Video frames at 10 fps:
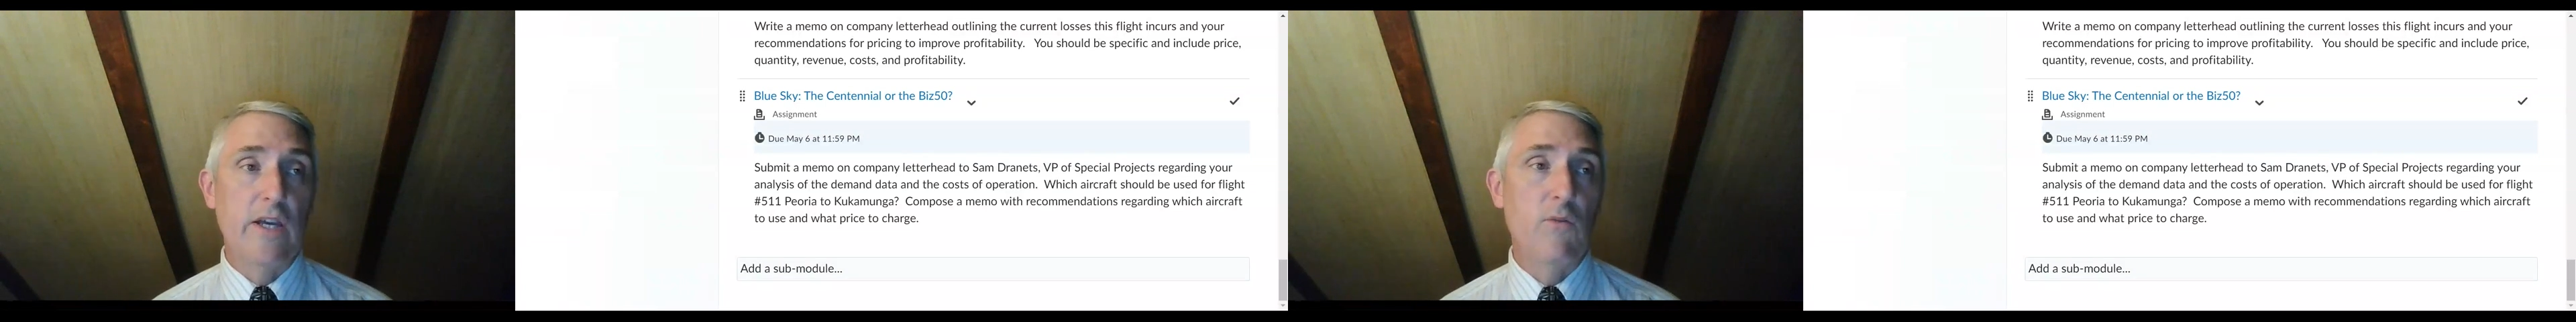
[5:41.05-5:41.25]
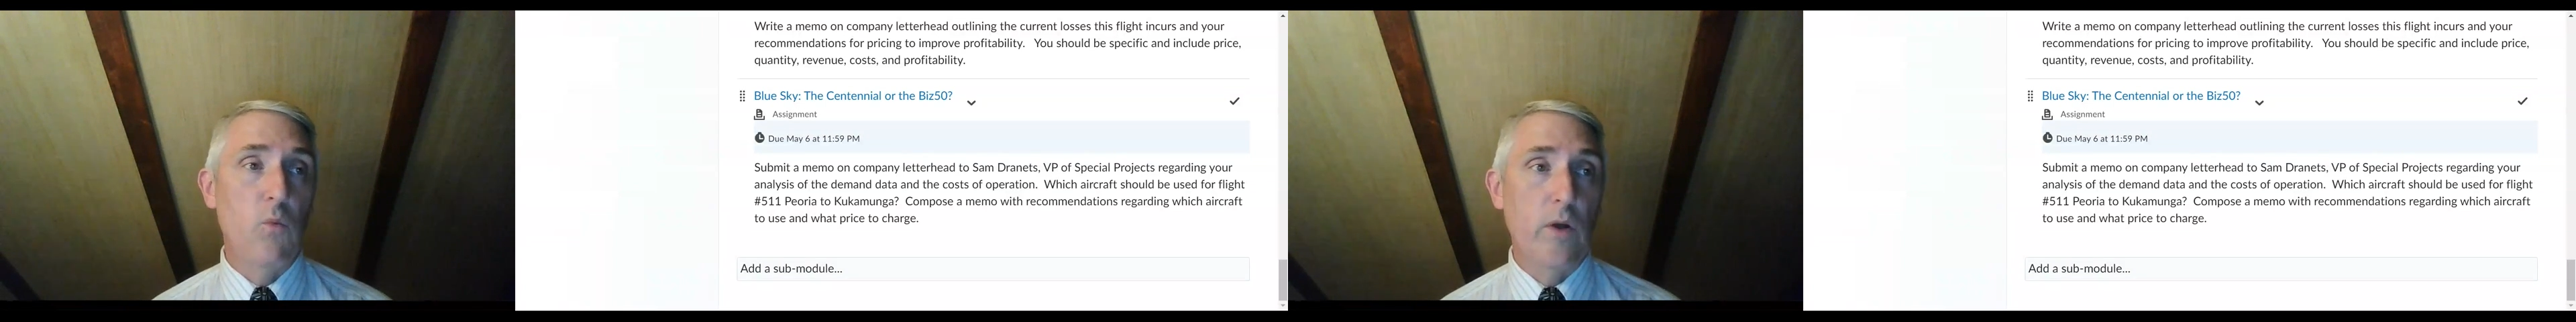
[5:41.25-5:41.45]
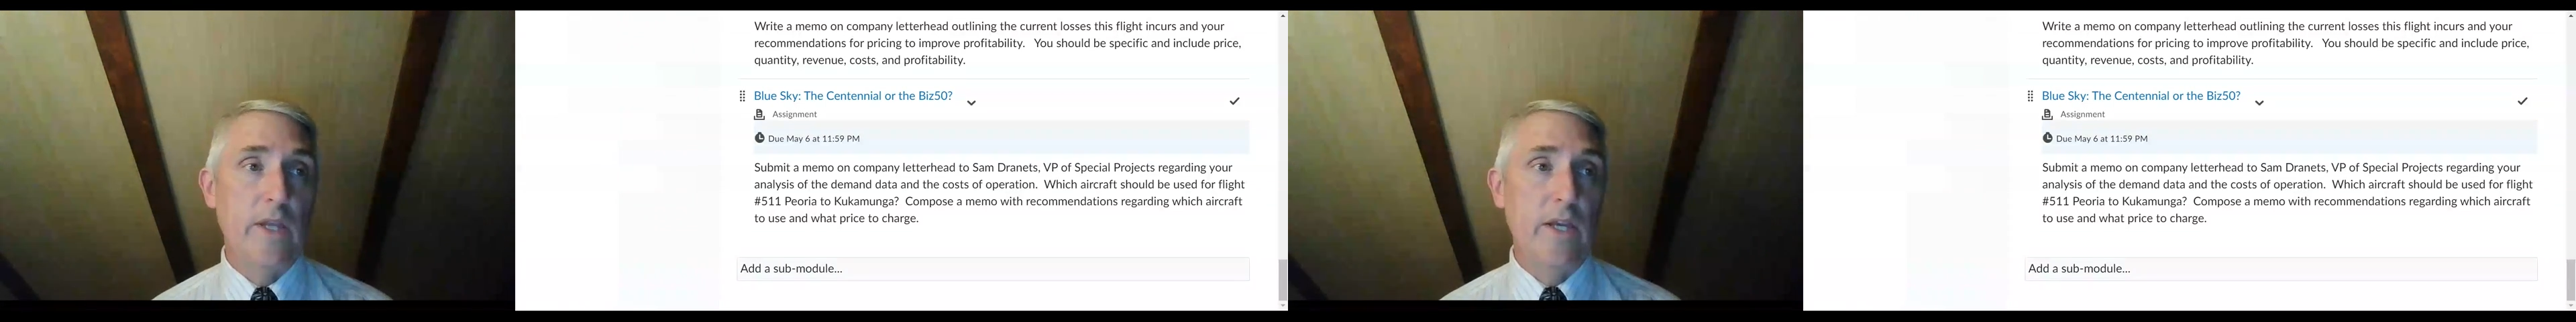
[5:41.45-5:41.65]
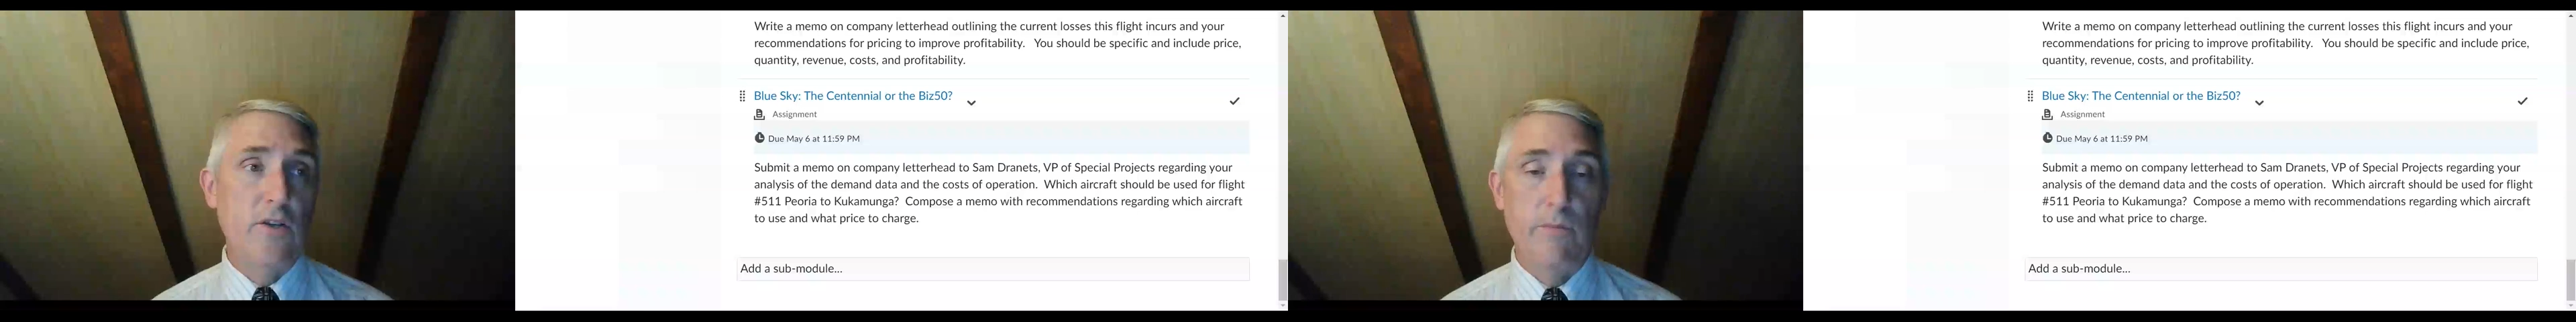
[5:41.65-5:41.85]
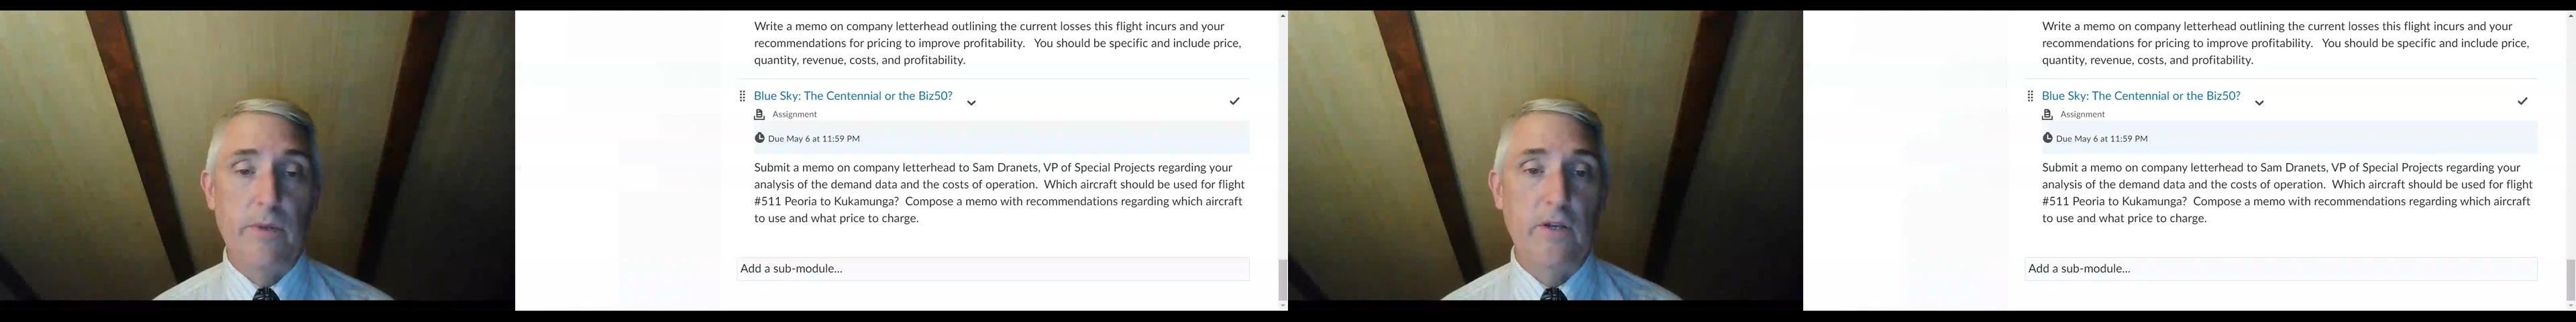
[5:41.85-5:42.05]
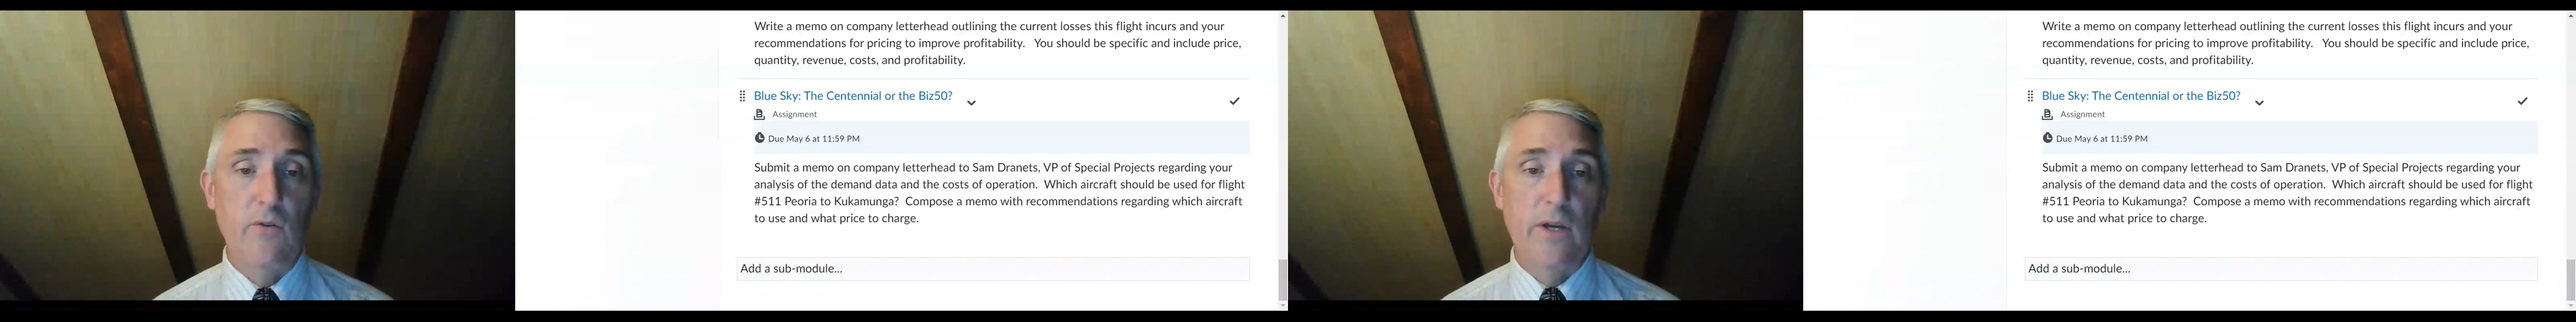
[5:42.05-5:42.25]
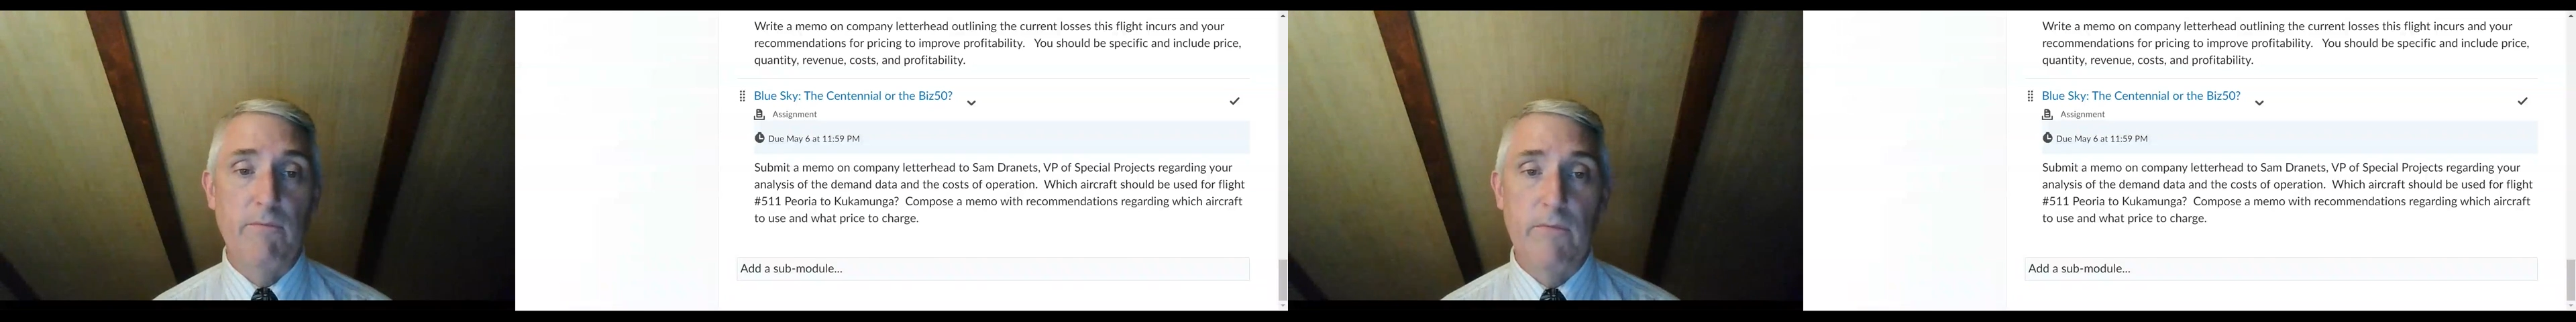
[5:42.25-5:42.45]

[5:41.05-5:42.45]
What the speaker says: and what they should be doing.